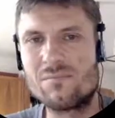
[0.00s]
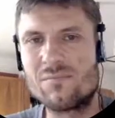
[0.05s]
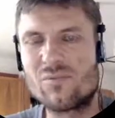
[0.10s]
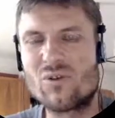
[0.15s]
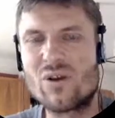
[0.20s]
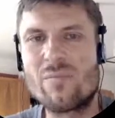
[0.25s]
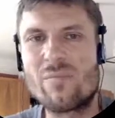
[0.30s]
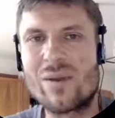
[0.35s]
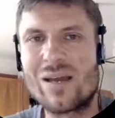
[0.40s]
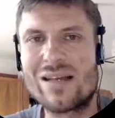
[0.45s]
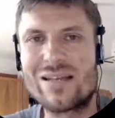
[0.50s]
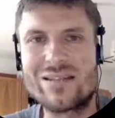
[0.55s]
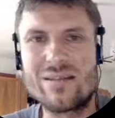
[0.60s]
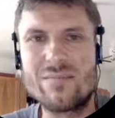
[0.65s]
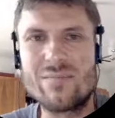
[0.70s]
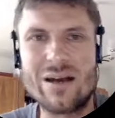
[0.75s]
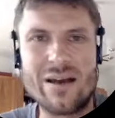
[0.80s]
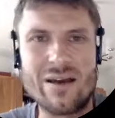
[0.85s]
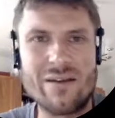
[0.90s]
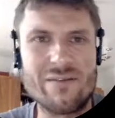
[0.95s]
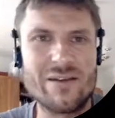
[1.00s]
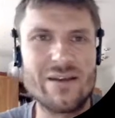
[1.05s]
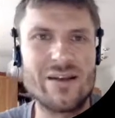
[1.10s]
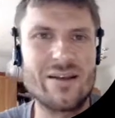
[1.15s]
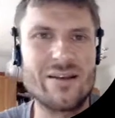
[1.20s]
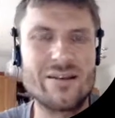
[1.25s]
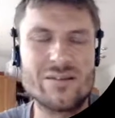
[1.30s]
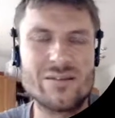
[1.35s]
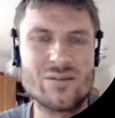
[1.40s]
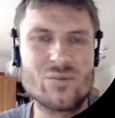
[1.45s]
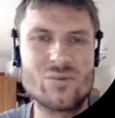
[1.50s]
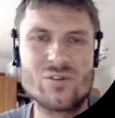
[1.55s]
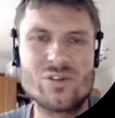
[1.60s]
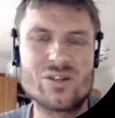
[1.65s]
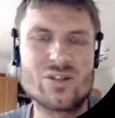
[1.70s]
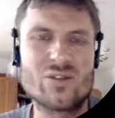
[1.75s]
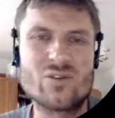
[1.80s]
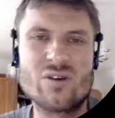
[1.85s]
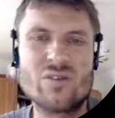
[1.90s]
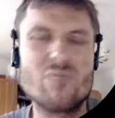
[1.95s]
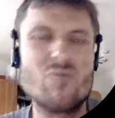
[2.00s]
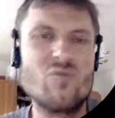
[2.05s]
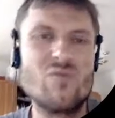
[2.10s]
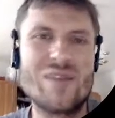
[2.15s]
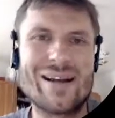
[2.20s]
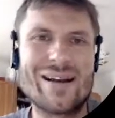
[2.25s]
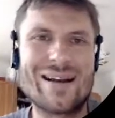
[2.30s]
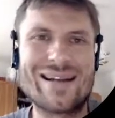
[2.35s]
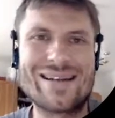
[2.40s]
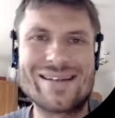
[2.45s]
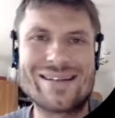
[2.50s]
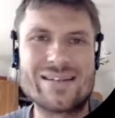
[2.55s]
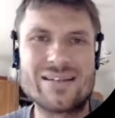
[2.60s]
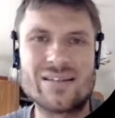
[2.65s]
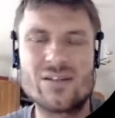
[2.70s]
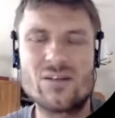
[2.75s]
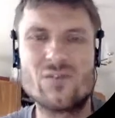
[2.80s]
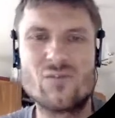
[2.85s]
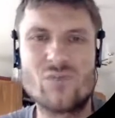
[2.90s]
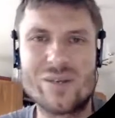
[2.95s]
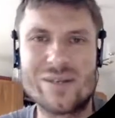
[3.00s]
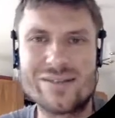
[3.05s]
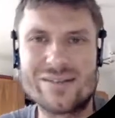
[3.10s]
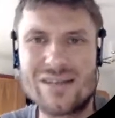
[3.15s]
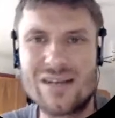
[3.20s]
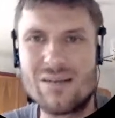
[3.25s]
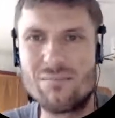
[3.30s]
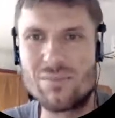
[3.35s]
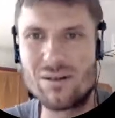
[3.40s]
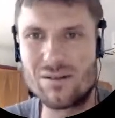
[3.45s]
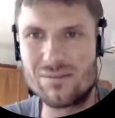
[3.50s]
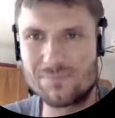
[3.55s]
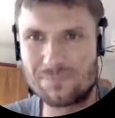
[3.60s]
replace it by Fn, so just removing latency of one sample,